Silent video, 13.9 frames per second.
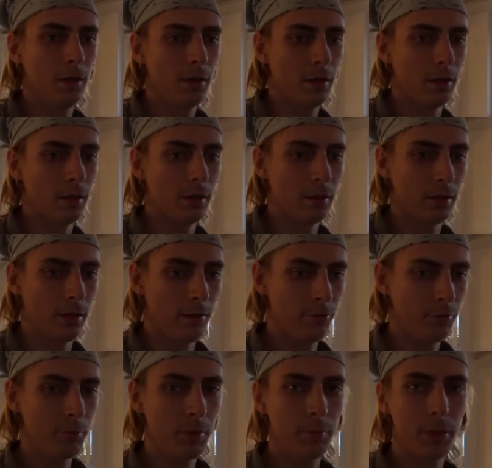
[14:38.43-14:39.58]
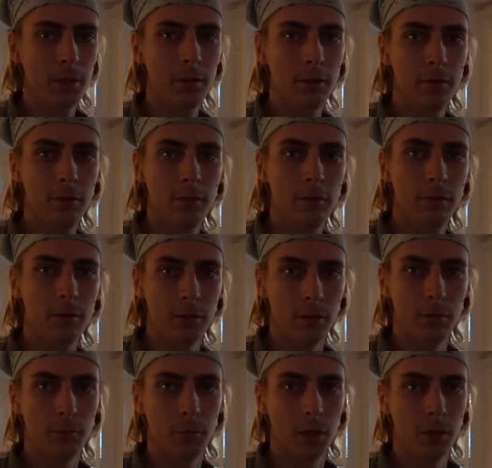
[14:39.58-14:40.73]
I have implemented this
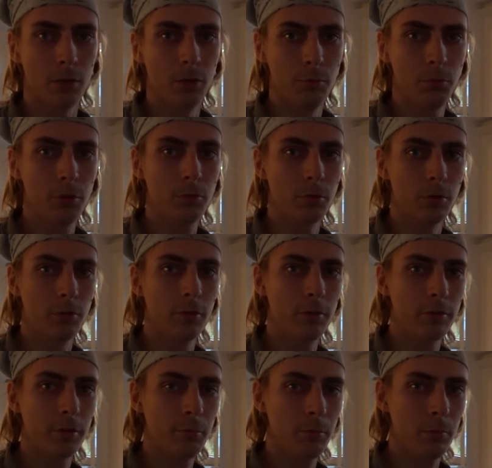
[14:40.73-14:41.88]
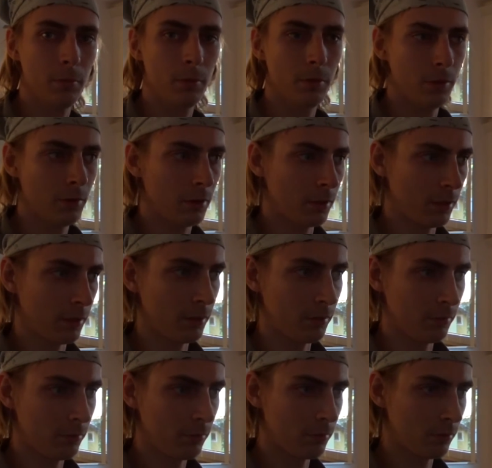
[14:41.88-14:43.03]
in my home control system.
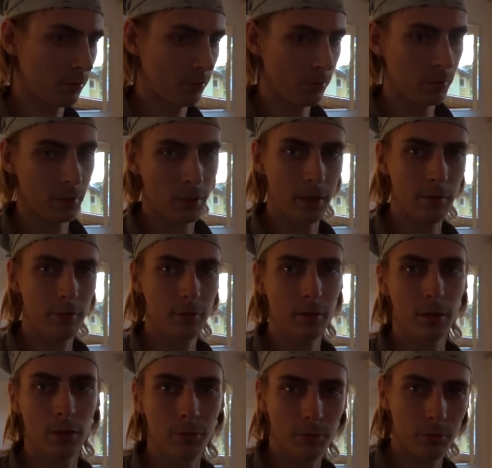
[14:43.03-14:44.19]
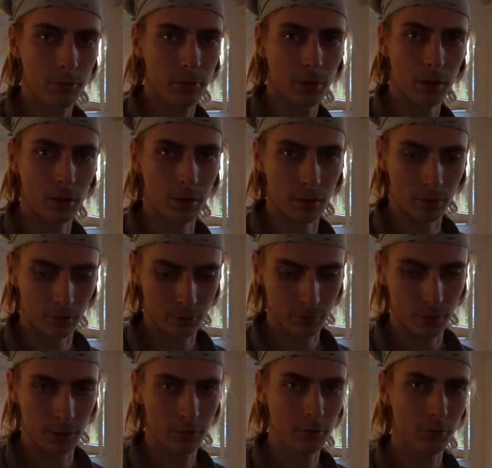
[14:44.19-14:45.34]
All the lights in the house are
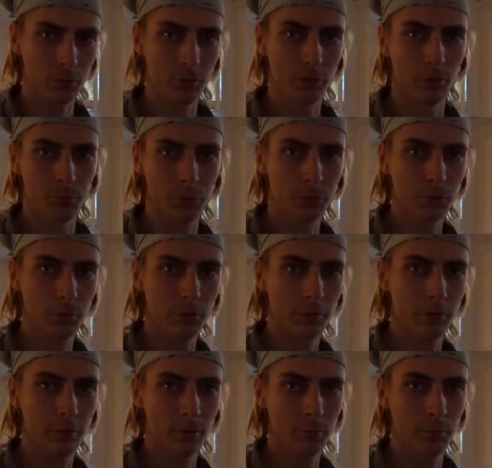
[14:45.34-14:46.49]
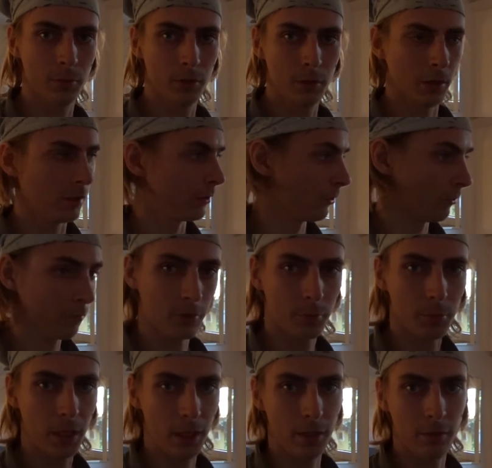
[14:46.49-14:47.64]
connected to this home control system, and also the
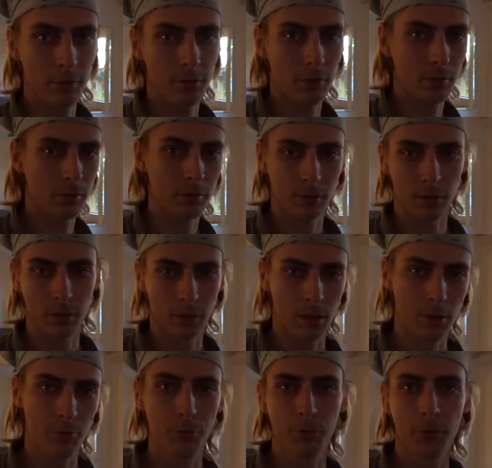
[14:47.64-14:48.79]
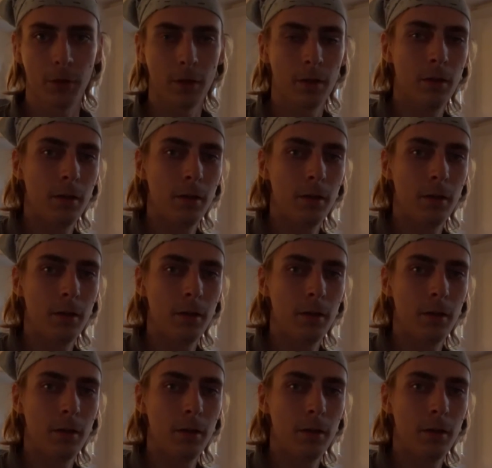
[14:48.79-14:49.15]
blinds and everything.